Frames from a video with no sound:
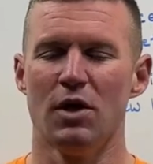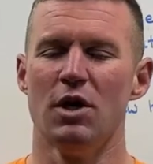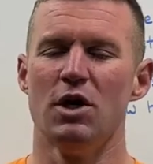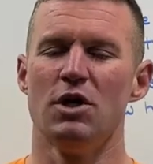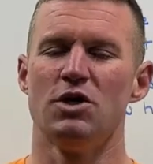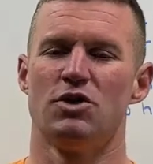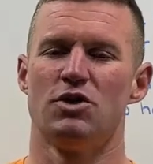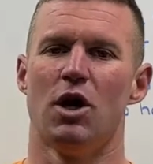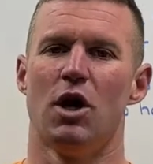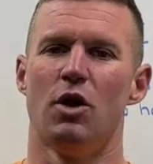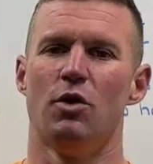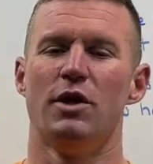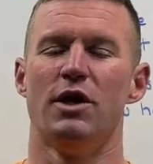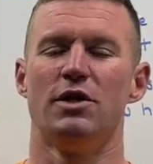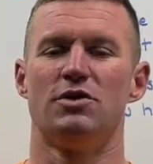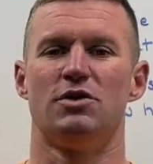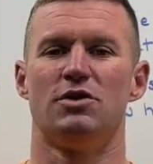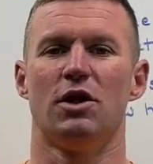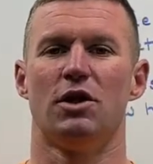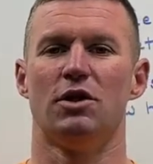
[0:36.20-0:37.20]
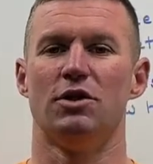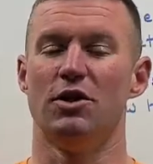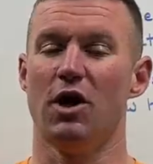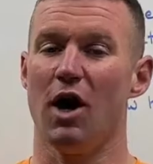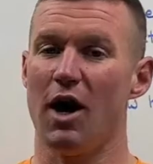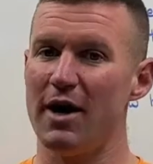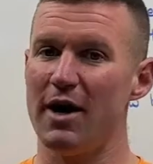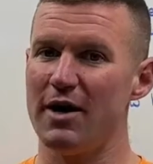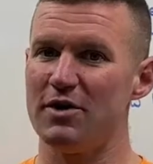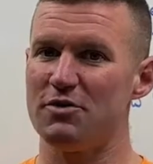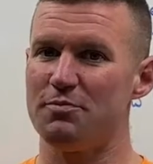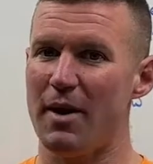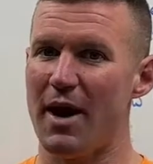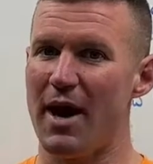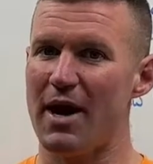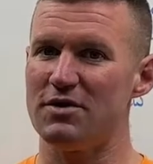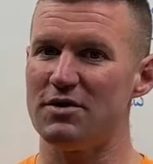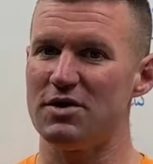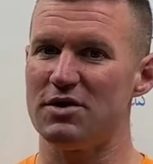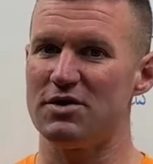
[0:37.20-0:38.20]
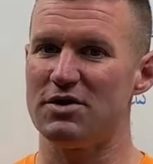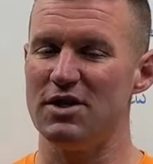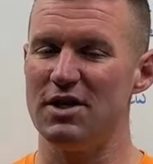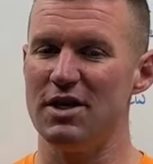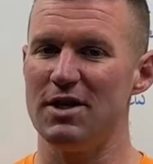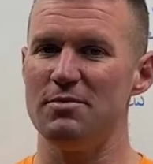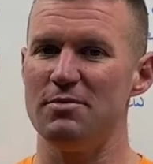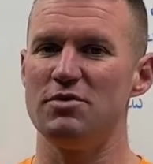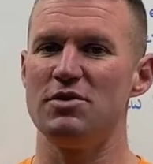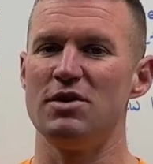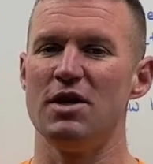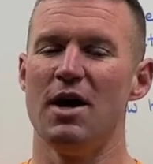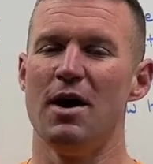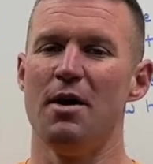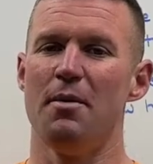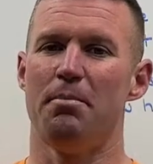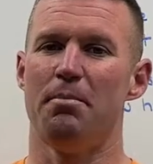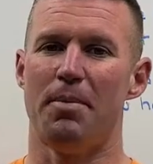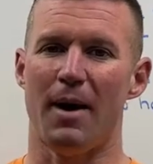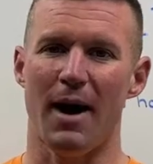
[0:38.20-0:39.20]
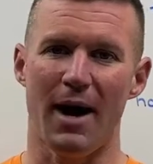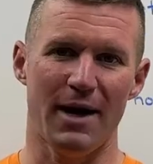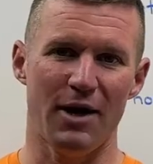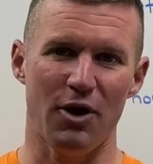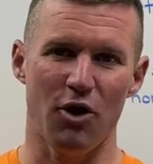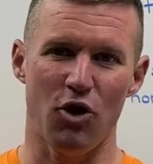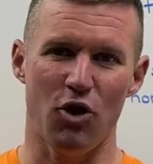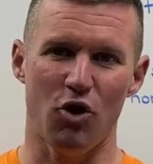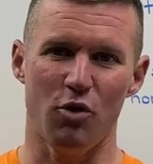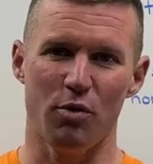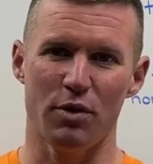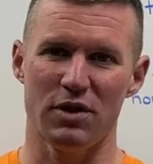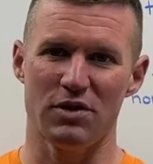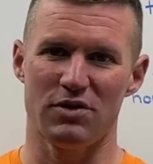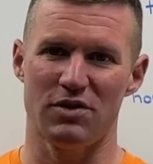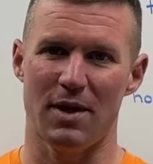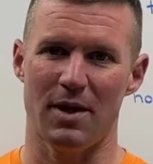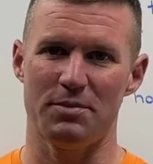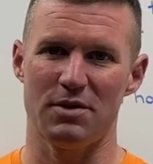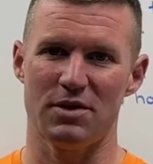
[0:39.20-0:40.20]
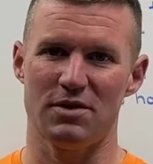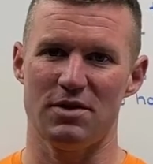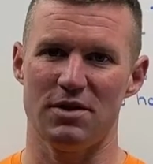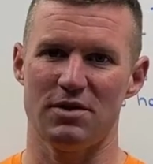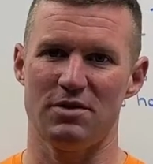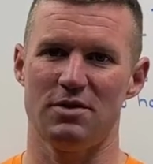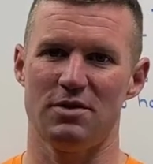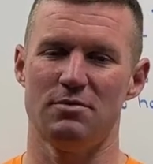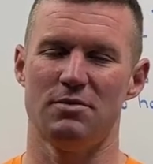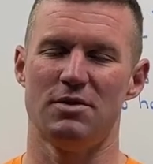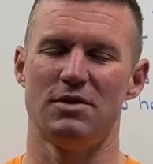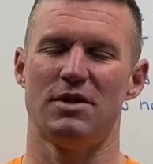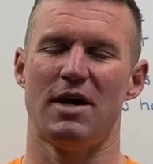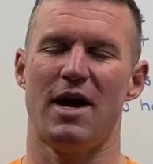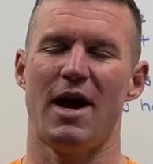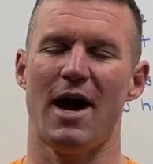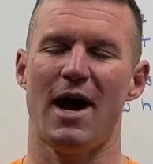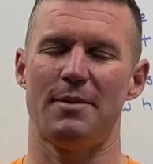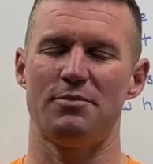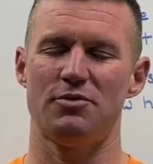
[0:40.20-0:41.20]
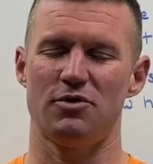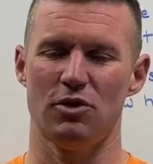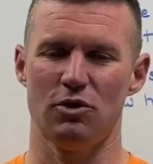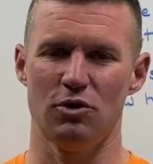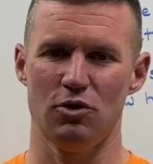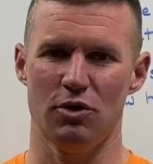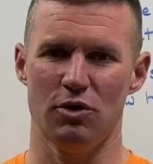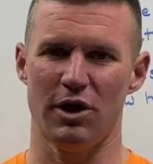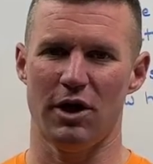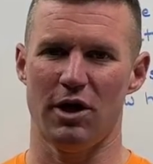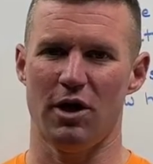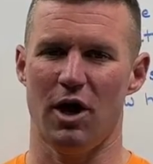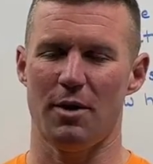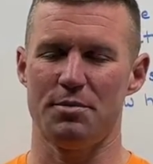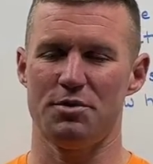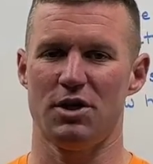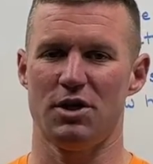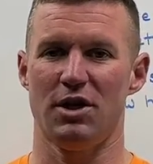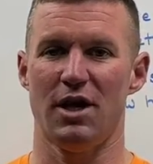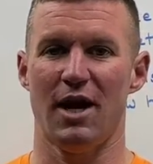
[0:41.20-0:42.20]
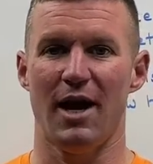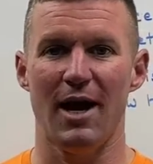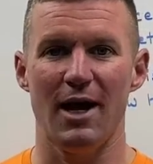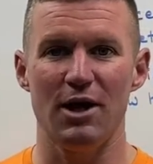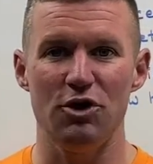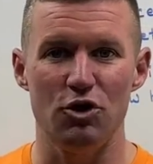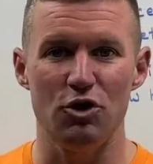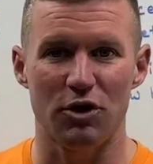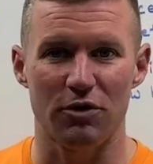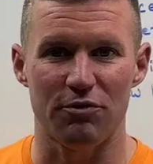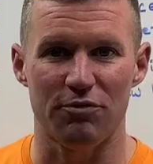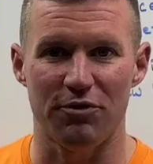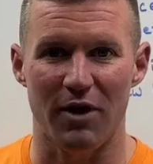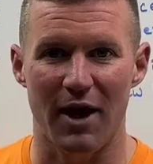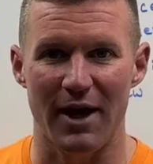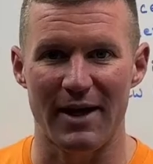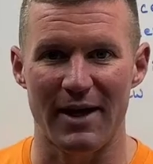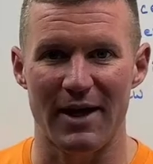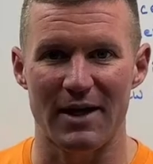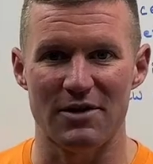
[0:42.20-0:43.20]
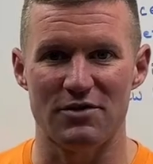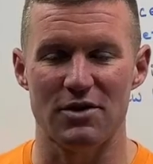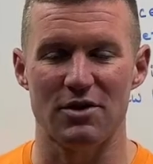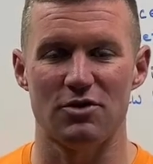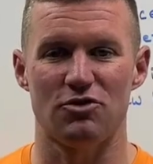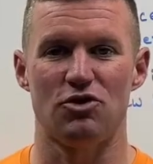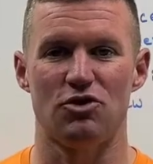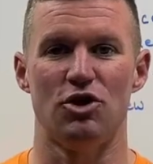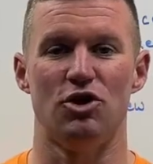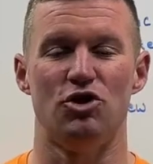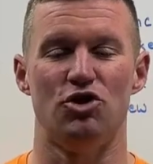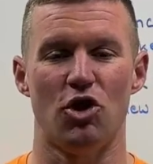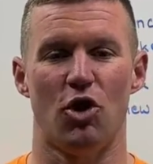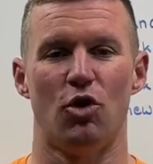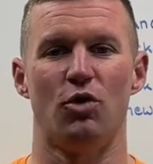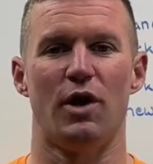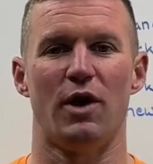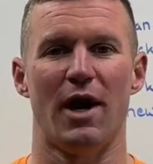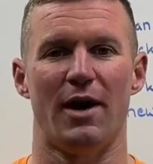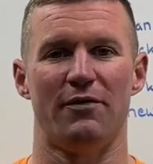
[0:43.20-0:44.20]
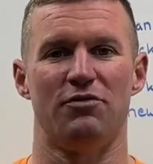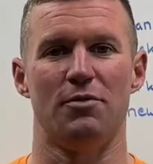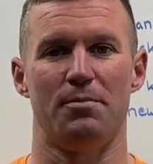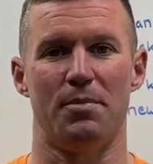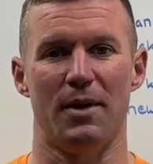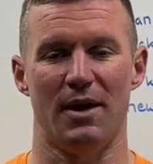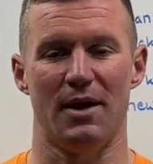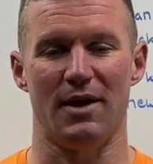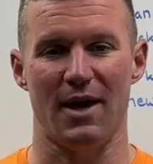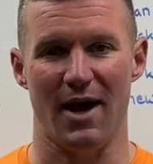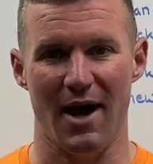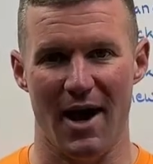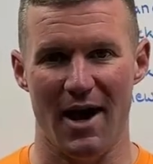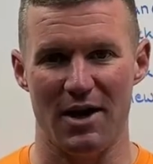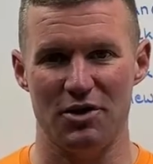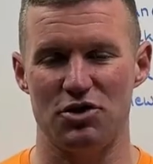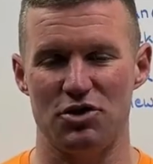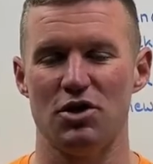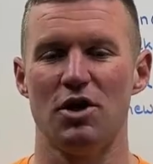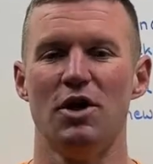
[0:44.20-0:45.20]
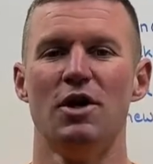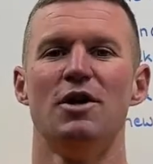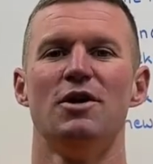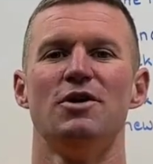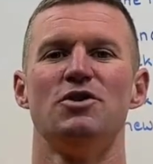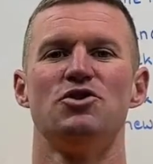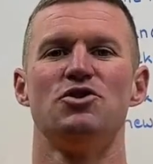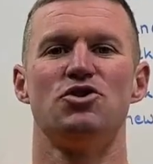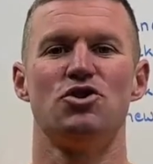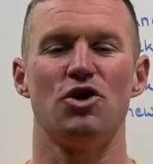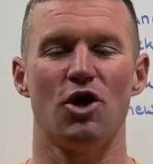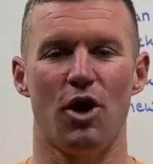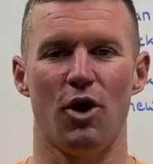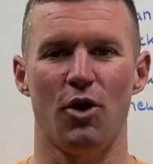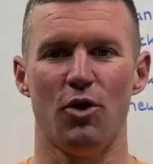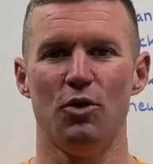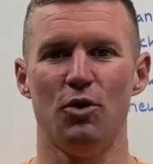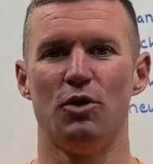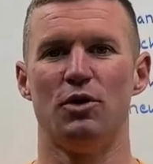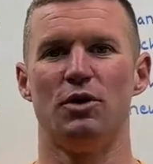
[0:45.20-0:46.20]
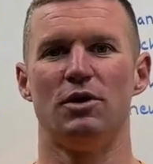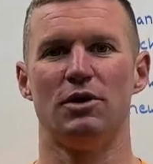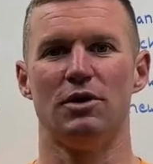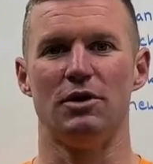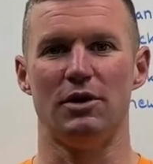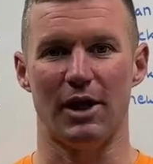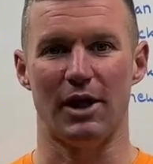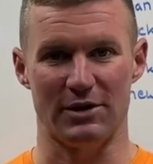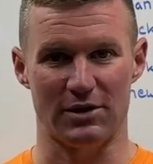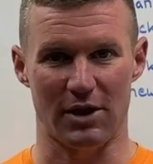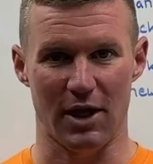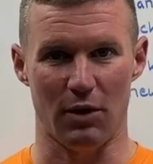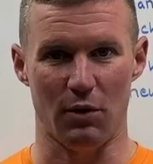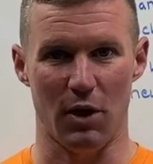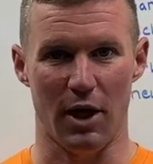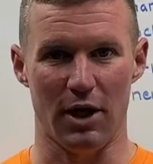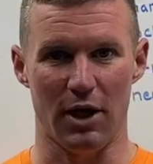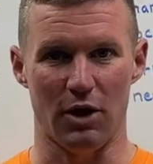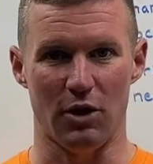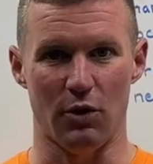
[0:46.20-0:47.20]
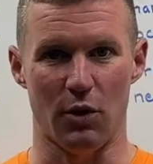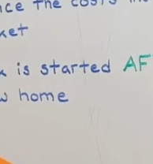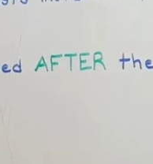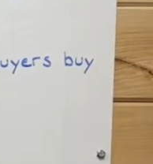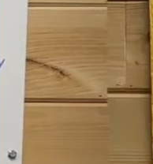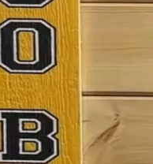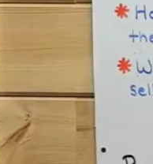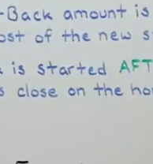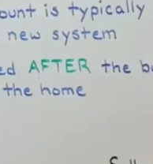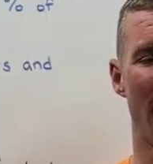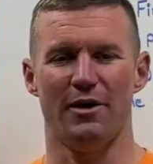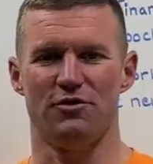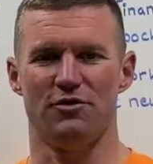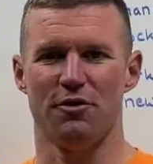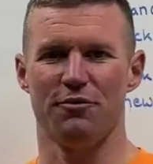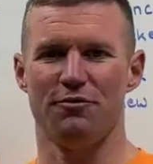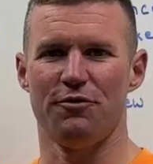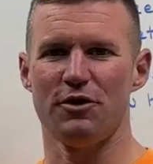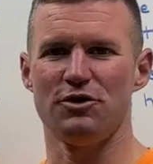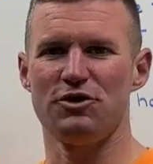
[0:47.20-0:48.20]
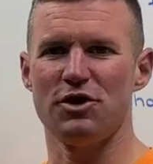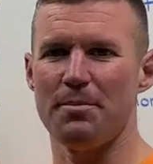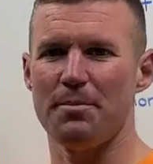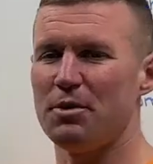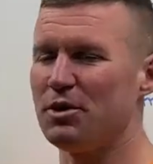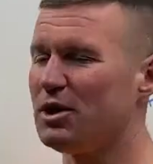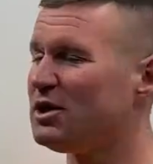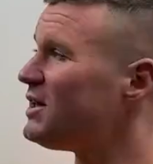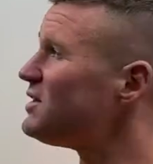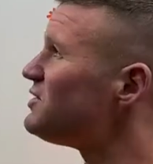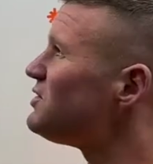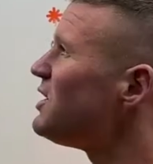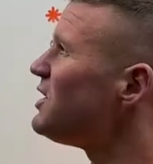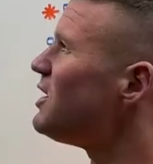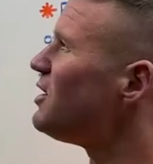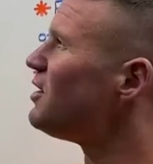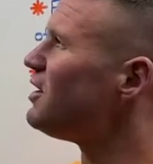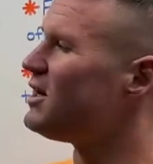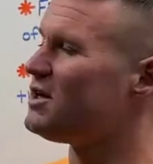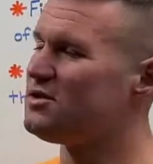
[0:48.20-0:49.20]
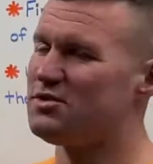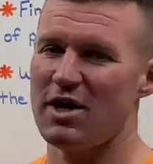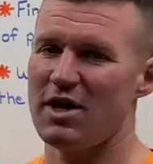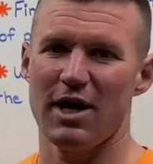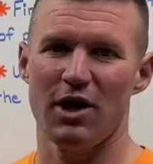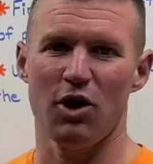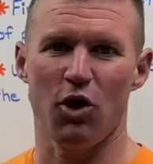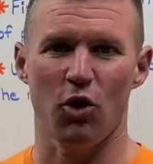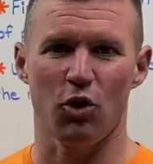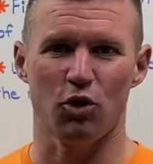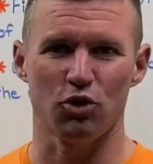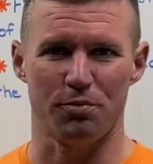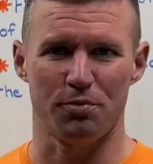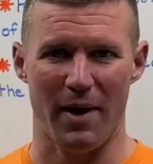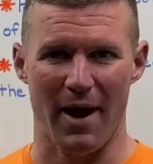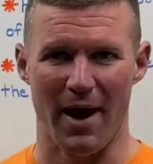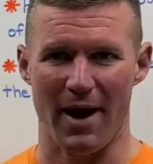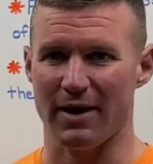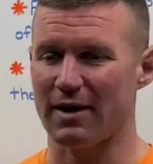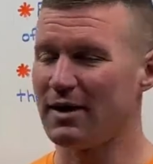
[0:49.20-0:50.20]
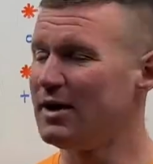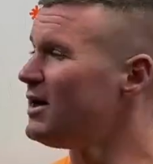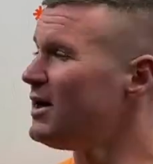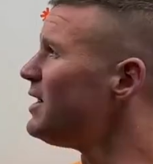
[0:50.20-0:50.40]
So it's not as bad as it seems. Buying a home with a septic system is absolutely an option, and you can finance it so you don't have to pay cash. So let's get right into it. All right, so first up on the list here is a holdback.